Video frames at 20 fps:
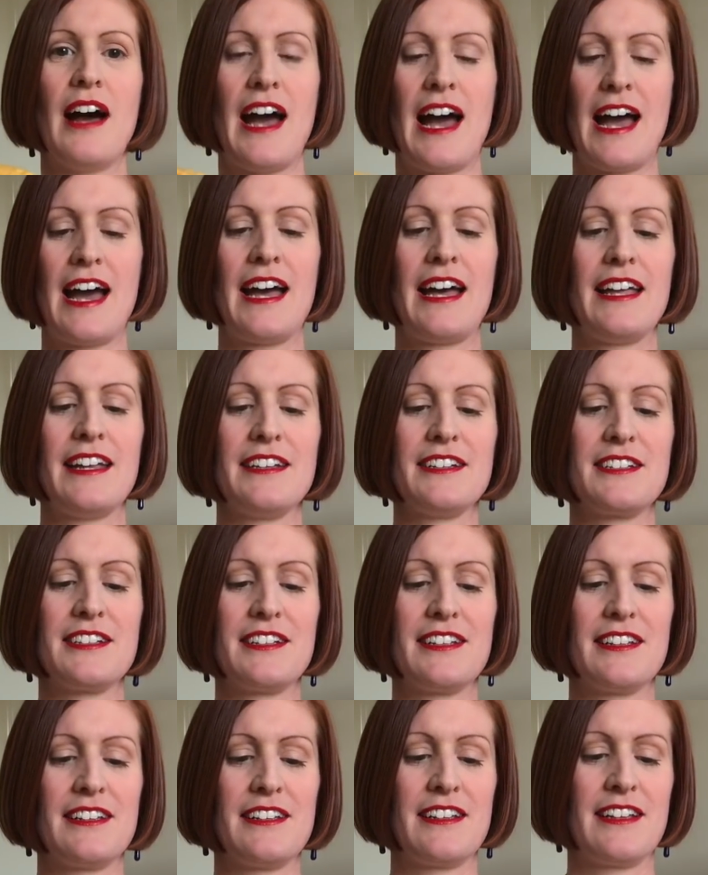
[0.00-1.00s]
and
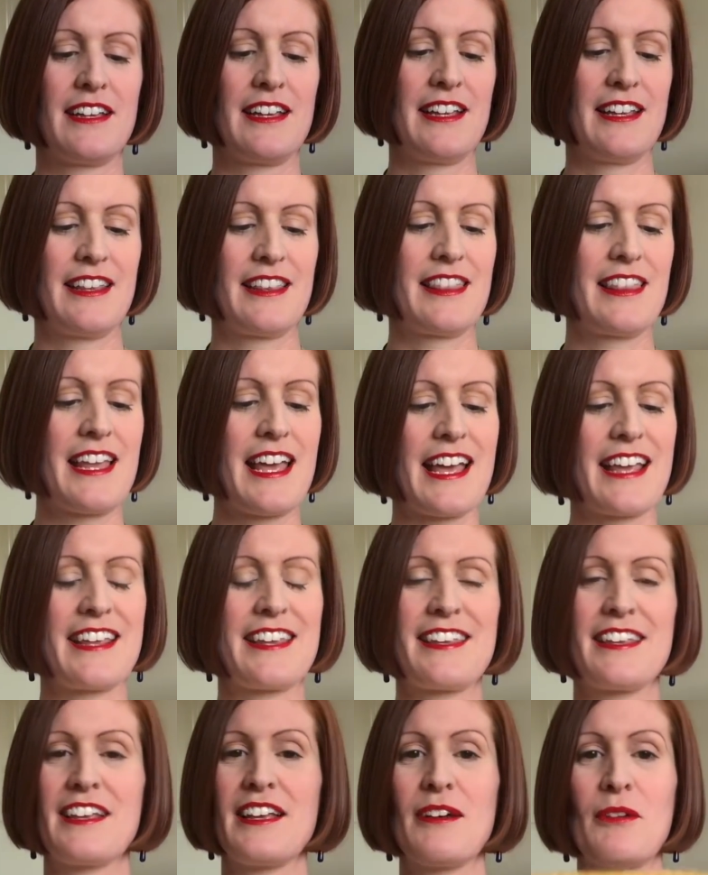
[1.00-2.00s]

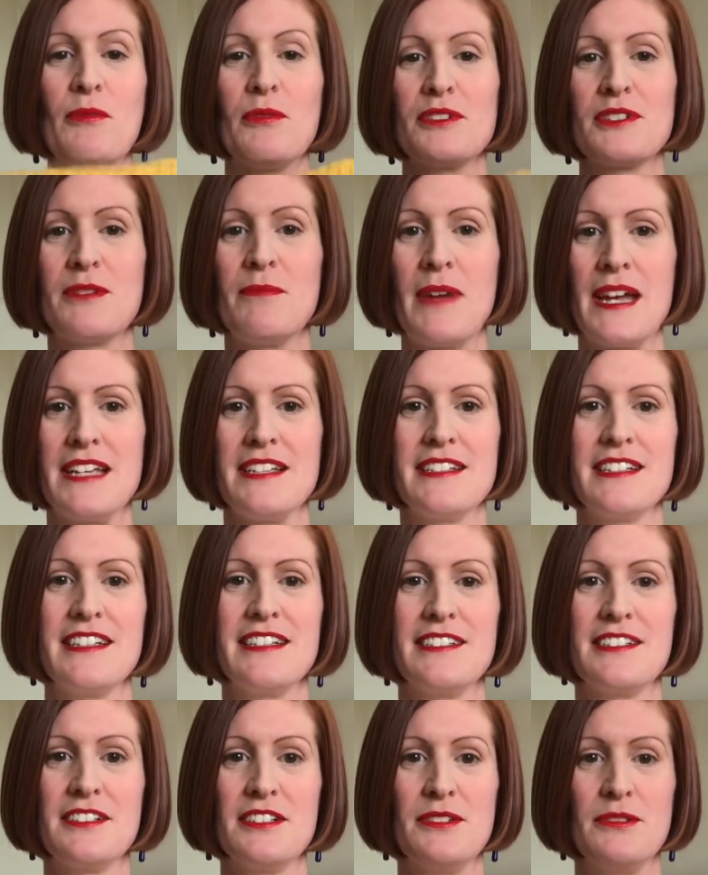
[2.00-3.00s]
this was
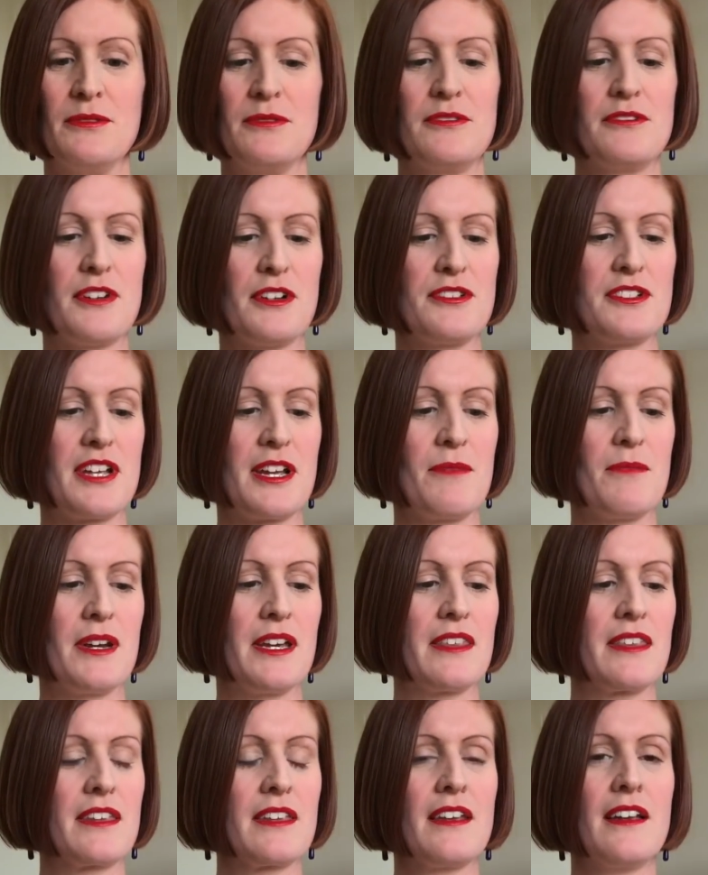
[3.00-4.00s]
amazing to crochet
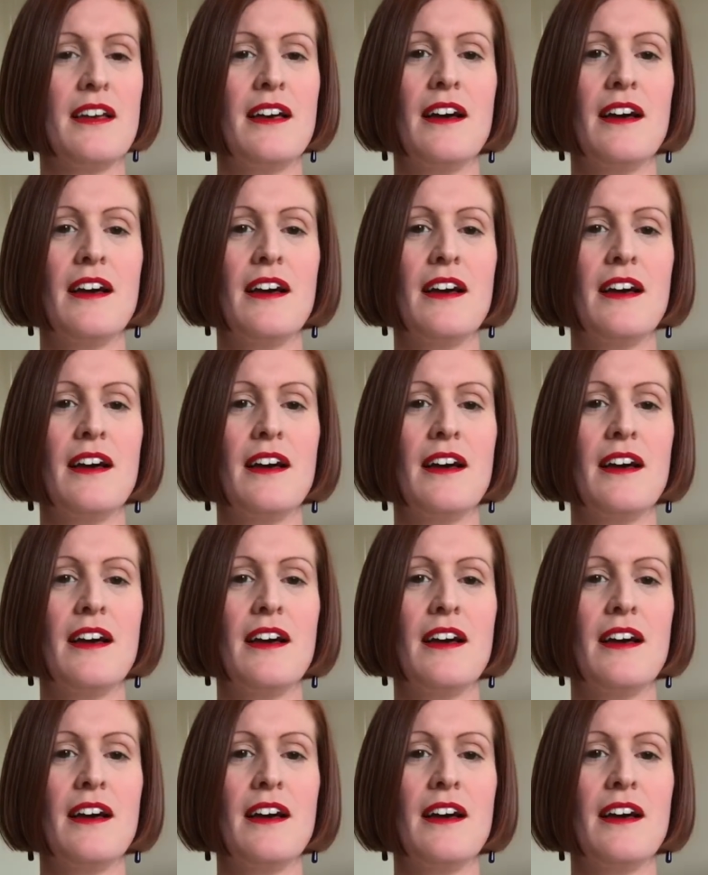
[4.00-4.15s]
with.